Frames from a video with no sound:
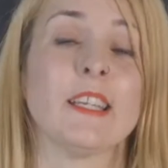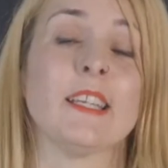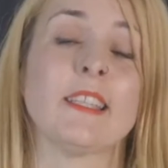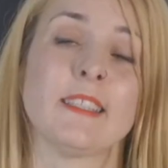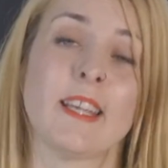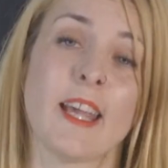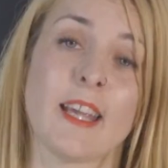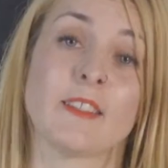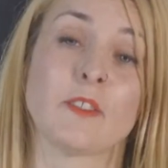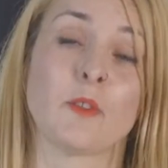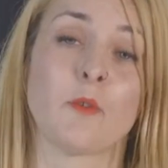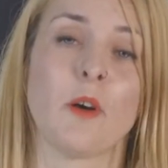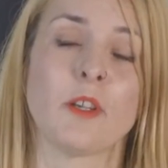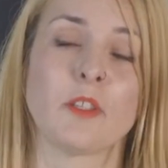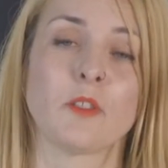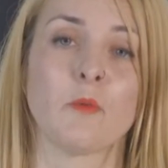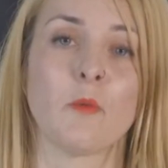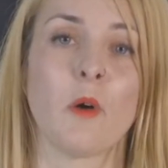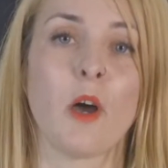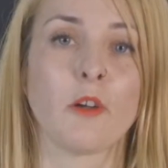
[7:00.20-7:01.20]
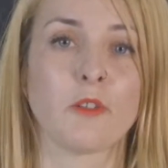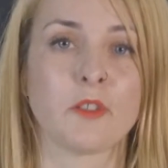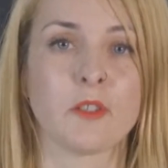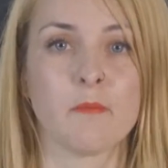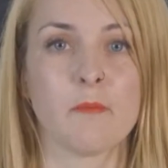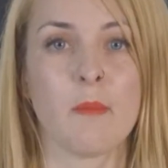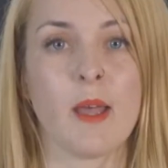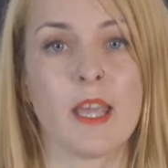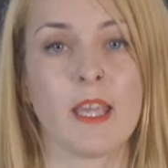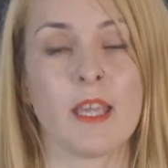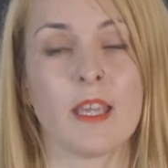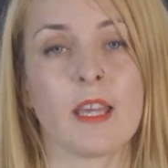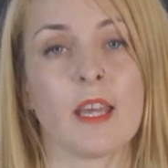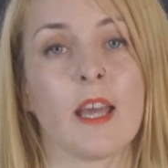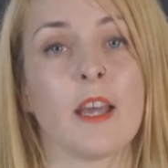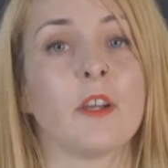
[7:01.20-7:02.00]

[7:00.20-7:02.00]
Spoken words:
it takes quite a while to make,